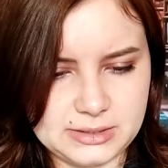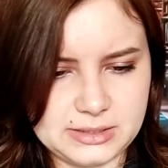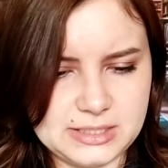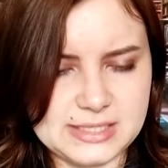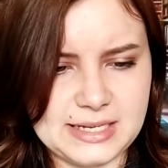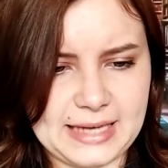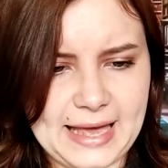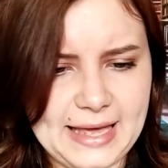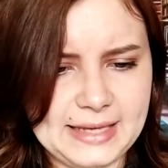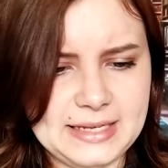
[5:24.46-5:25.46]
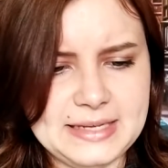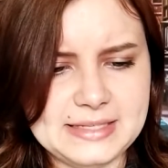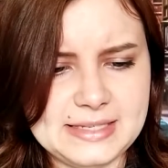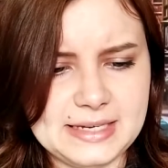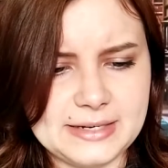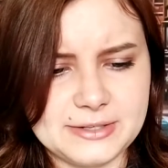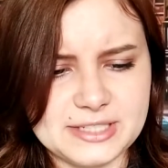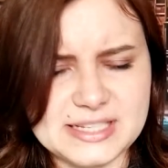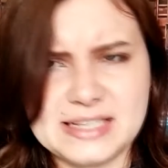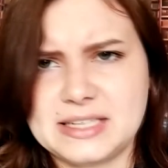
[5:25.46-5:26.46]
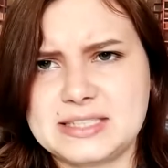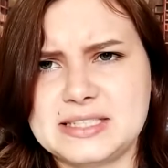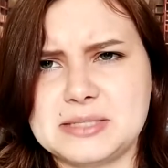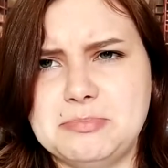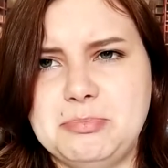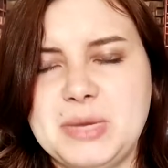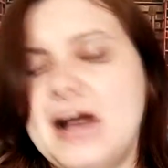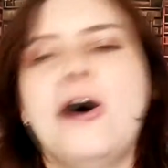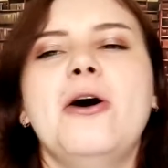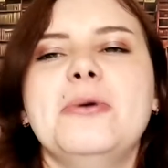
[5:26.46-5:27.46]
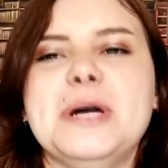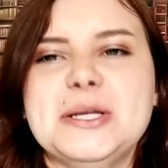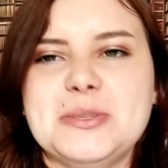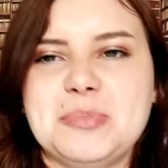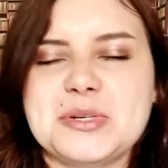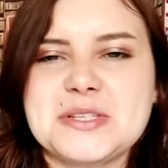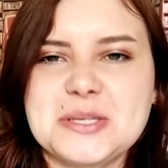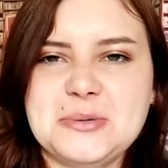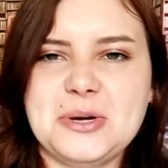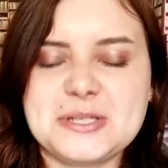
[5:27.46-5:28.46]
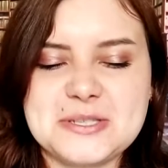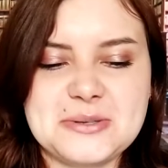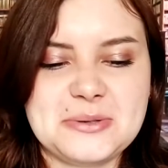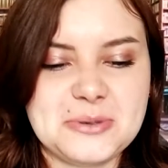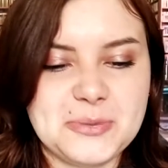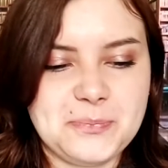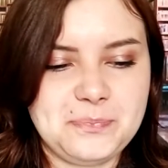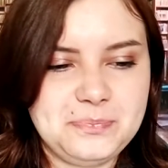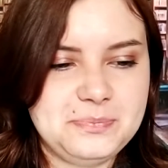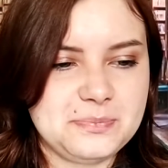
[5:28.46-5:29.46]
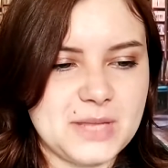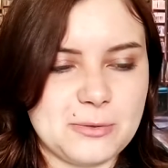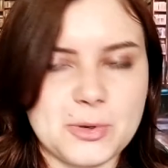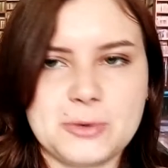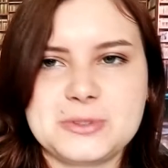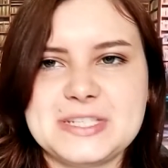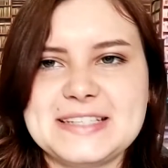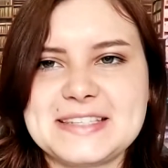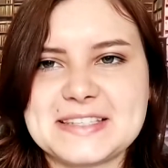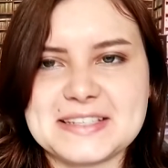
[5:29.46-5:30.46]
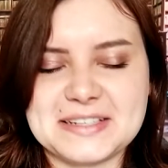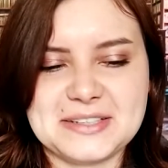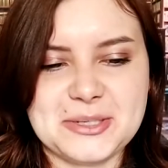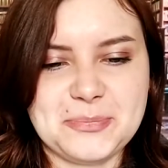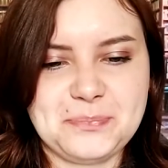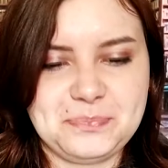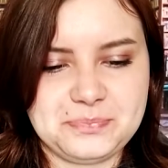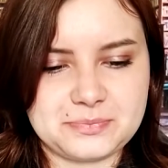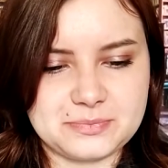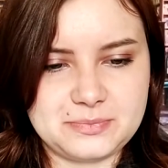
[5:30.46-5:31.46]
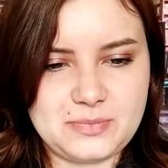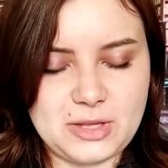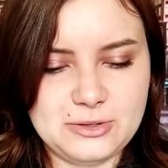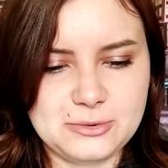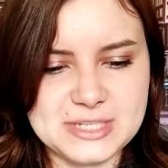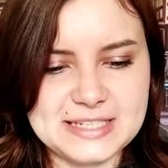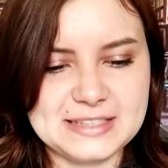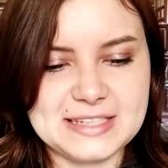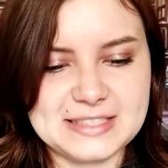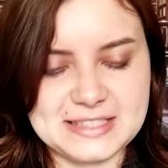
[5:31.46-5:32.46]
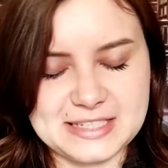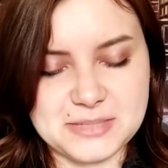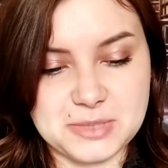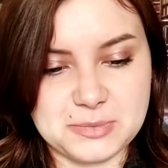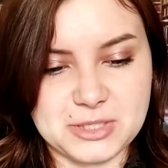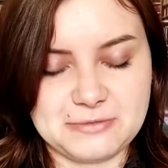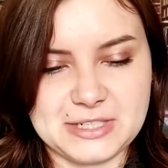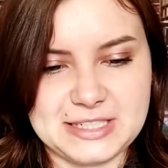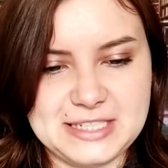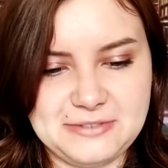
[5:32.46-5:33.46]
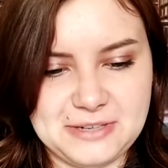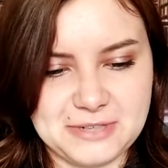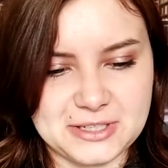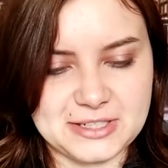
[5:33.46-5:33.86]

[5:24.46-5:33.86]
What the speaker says: It's like hanging in the air. There's like this... Oh, the person who also wrote this, who said that this was one of their least favorite